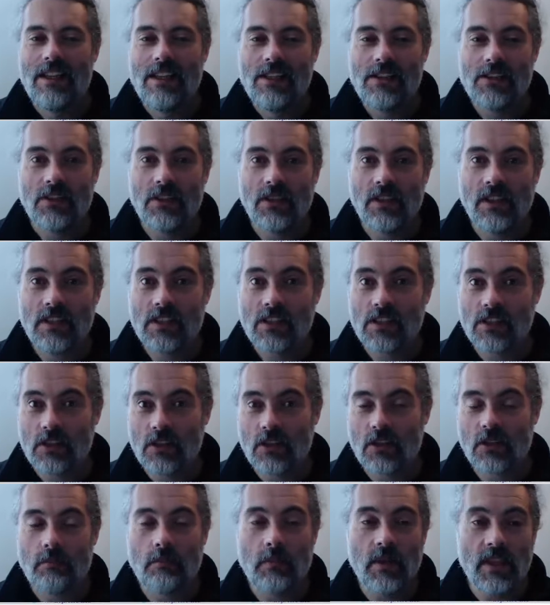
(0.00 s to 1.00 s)
So this is
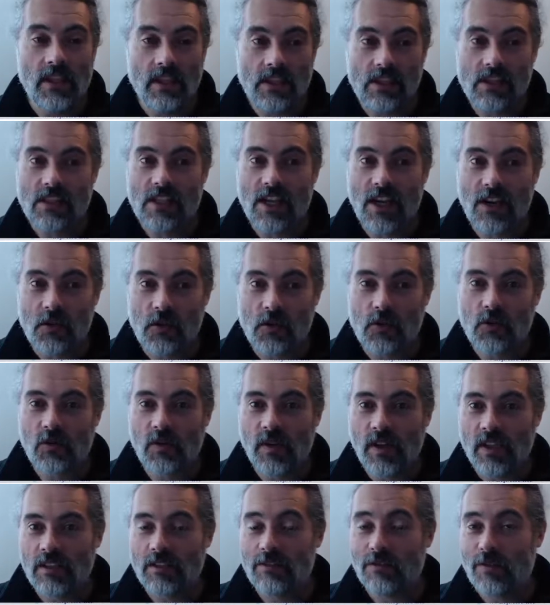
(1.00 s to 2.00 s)
good, but this is how you
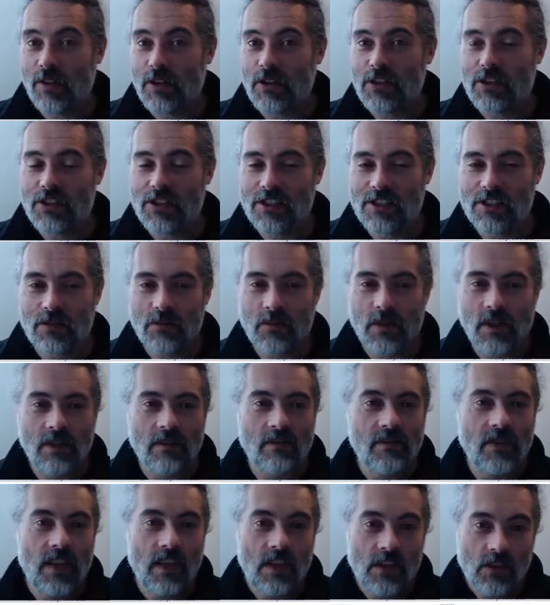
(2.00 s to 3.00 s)
find functions that work.
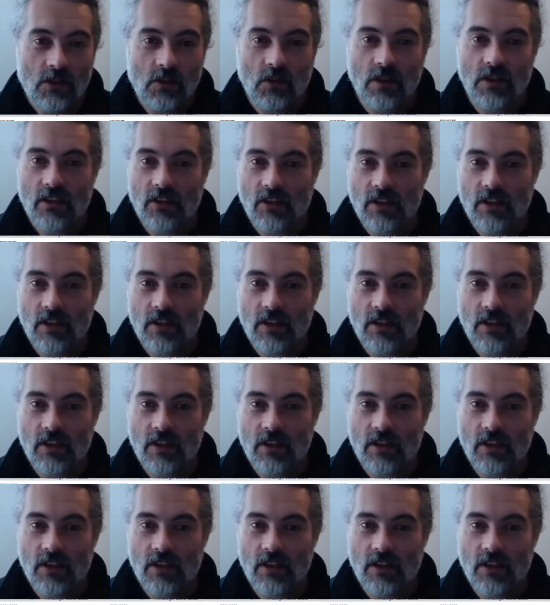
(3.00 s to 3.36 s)
So in